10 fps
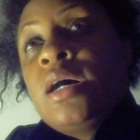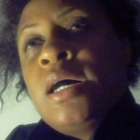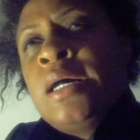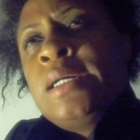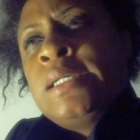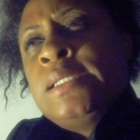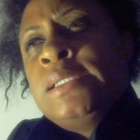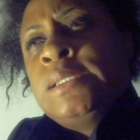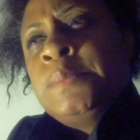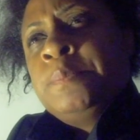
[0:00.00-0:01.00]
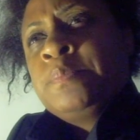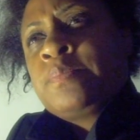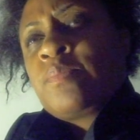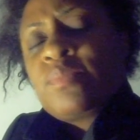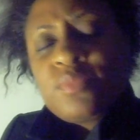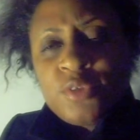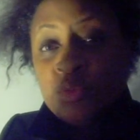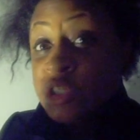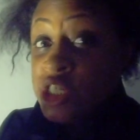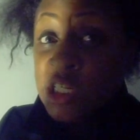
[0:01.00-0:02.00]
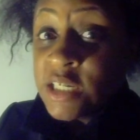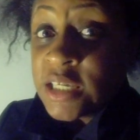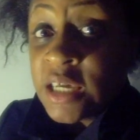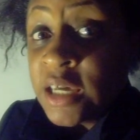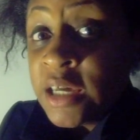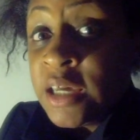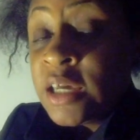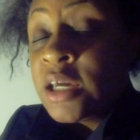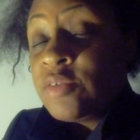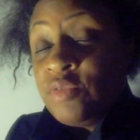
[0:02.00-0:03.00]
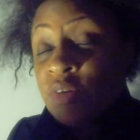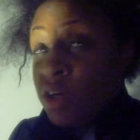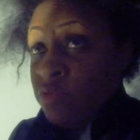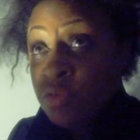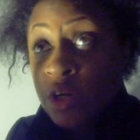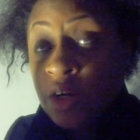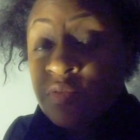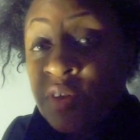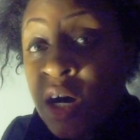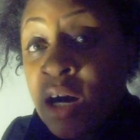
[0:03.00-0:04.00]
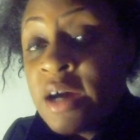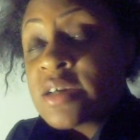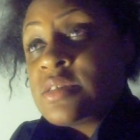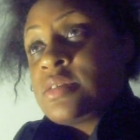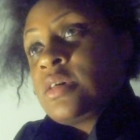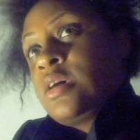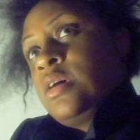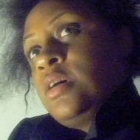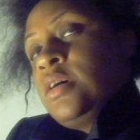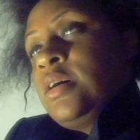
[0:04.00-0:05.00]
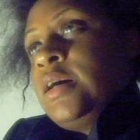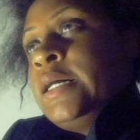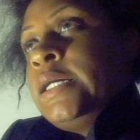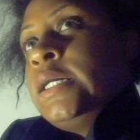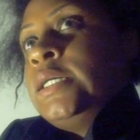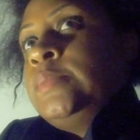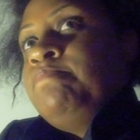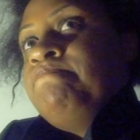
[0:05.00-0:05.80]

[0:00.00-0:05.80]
Um, Regina King, Vi Vivica Fox. Um,